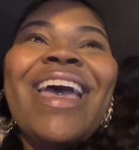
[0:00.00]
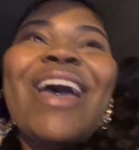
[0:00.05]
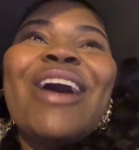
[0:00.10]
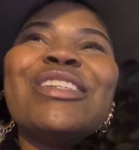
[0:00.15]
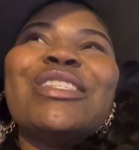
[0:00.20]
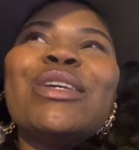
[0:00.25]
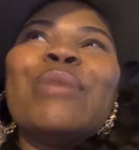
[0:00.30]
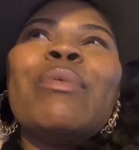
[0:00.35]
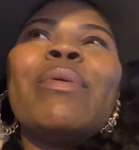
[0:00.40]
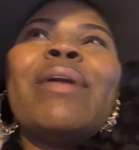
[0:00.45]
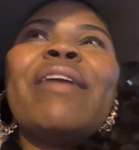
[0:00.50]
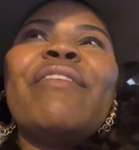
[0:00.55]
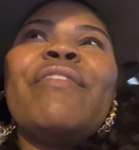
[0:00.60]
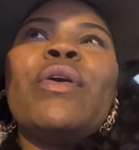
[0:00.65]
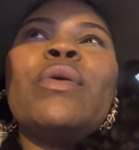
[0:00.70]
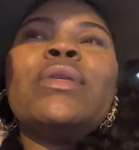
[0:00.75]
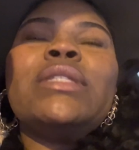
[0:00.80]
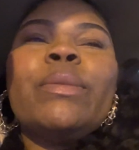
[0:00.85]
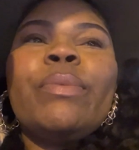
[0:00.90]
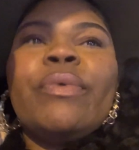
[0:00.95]
So I'm on my
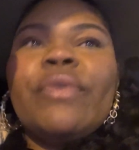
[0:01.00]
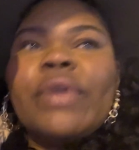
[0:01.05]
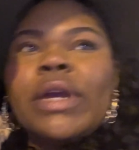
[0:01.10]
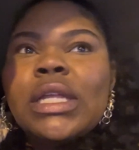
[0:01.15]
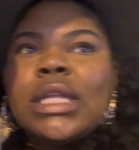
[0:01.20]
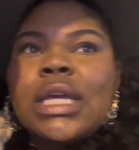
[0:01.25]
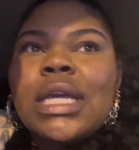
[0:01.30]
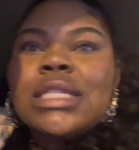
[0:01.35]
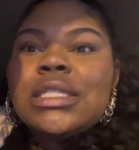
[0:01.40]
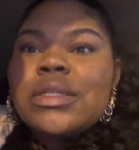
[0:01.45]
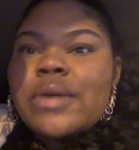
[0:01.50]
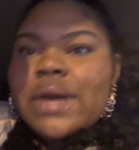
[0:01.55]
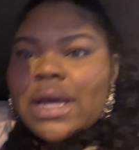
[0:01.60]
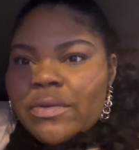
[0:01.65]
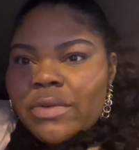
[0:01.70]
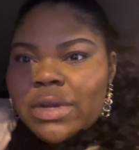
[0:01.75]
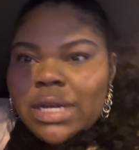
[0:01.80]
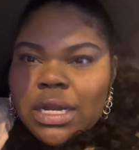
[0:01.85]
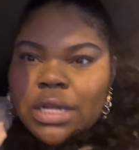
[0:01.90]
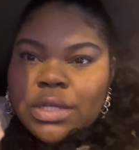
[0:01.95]
phone temporarily until I
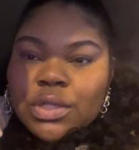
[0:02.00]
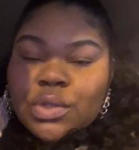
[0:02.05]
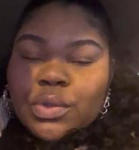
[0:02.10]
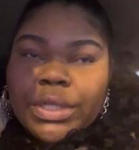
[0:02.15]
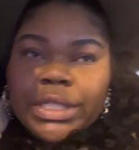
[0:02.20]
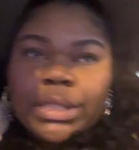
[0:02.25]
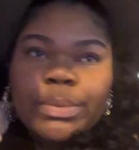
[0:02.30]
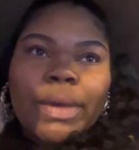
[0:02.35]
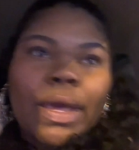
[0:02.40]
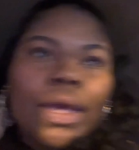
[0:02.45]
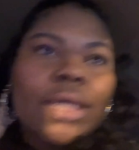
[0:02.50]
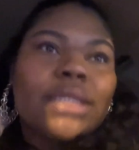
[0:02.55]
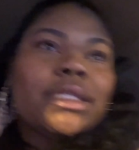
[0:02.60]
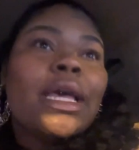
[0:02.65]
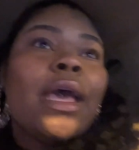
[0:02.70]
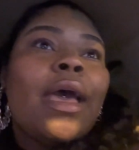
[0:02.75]
run out of storage space.